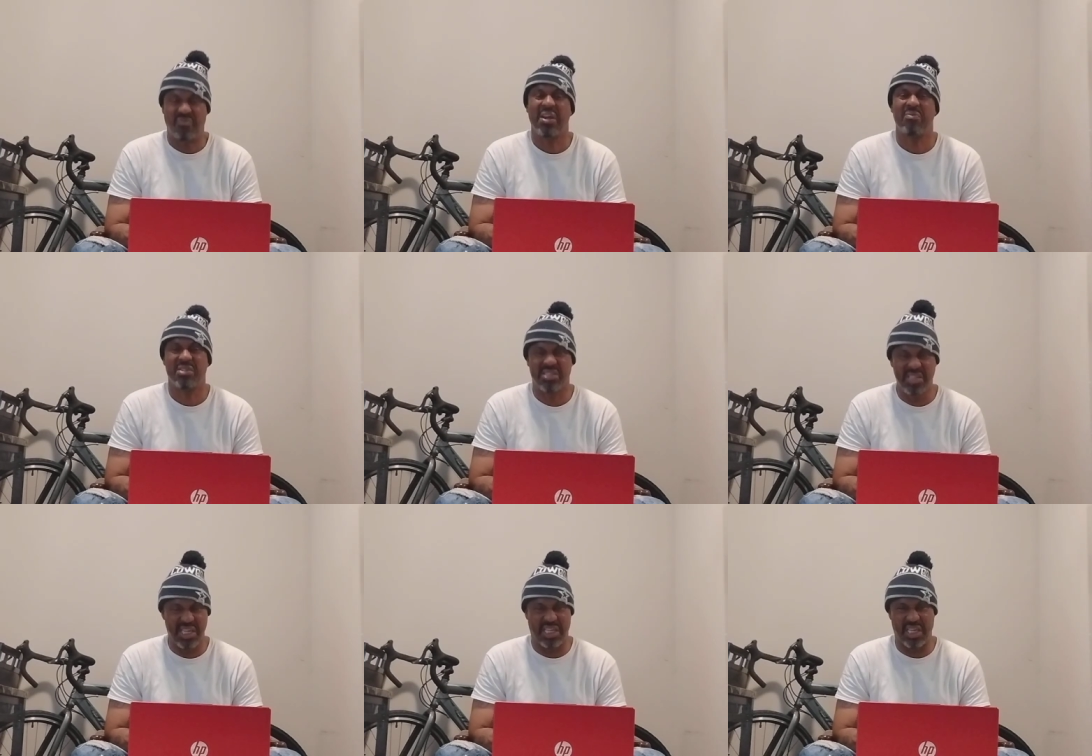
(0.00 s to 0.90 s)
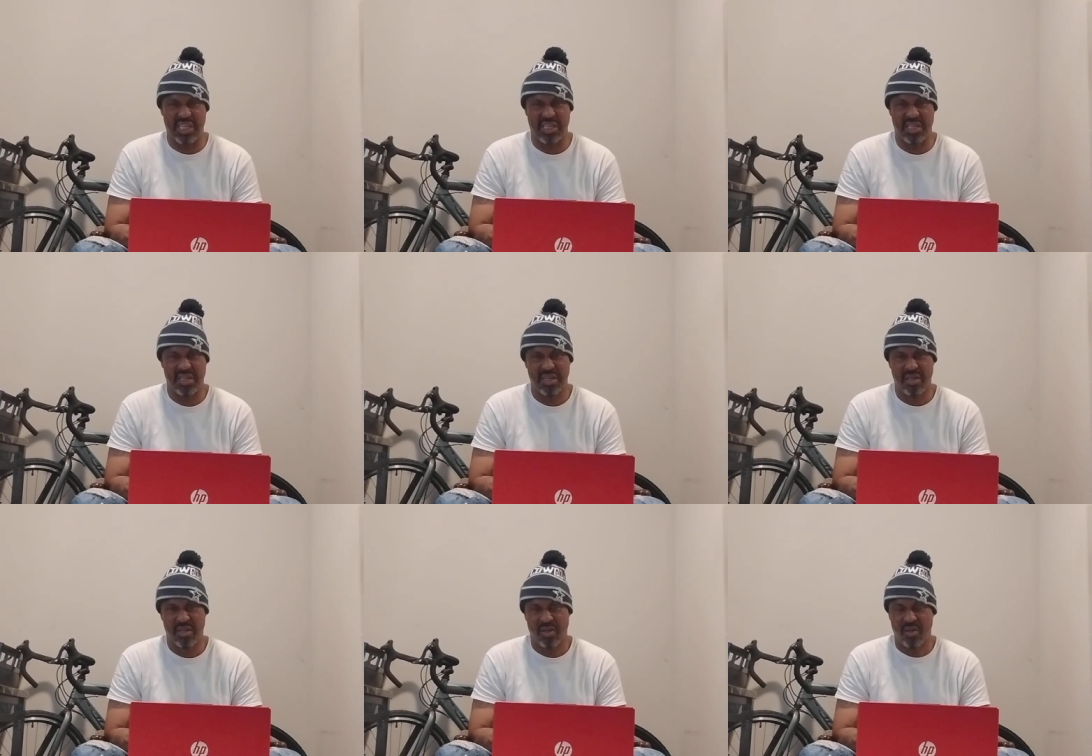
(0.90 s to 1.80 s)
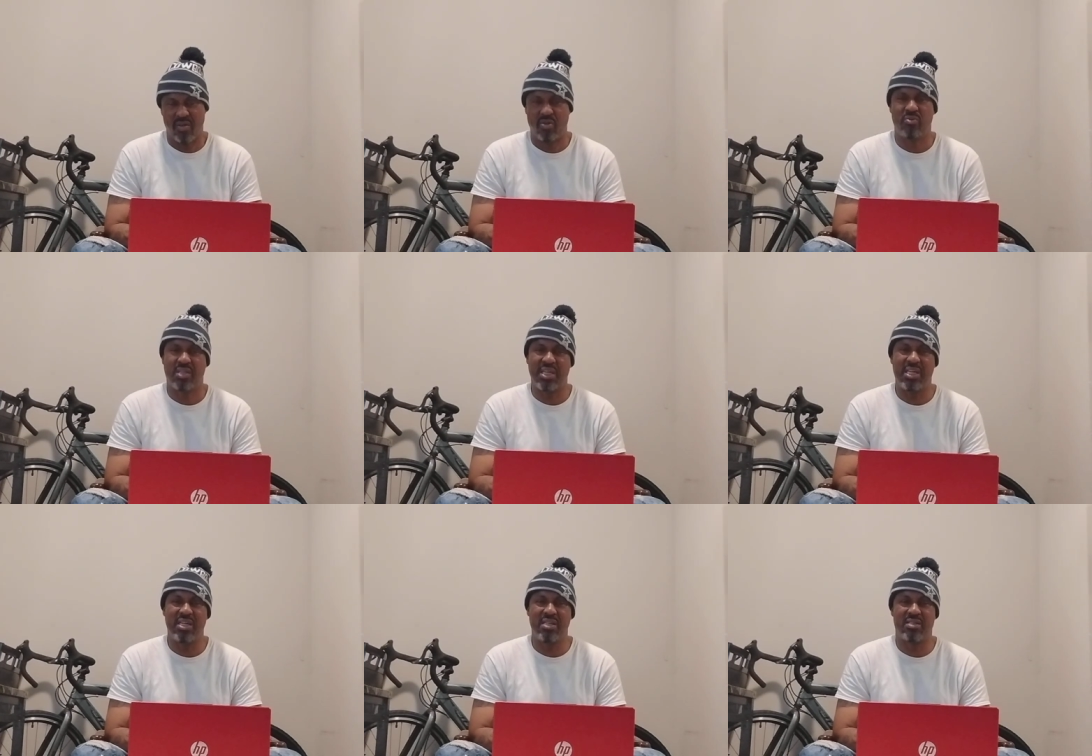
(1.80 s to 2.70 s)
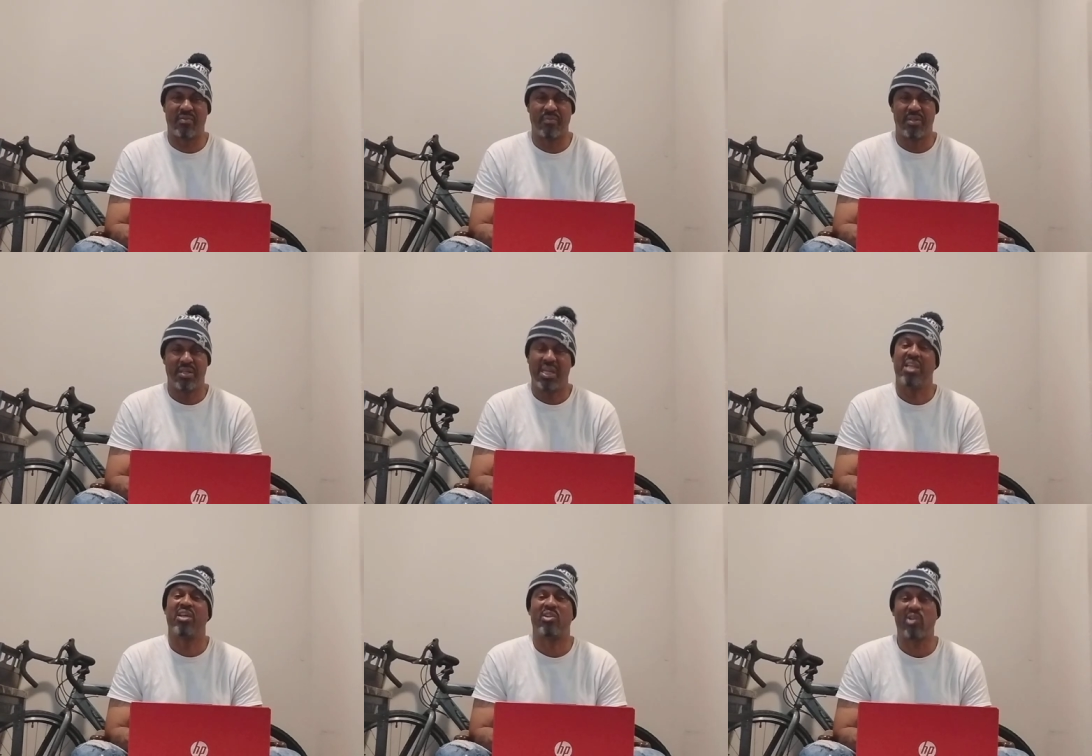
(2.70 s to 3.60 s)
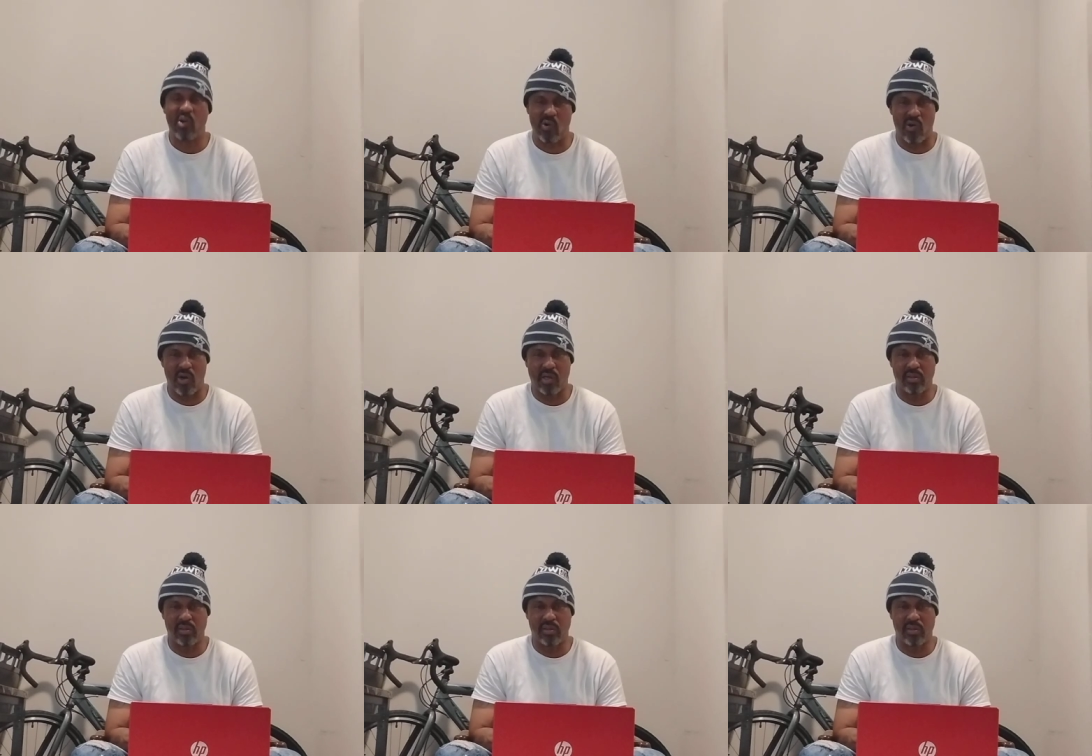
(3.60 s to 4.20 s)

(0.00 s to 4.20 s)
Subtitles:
very sneaky. Do things in the dark.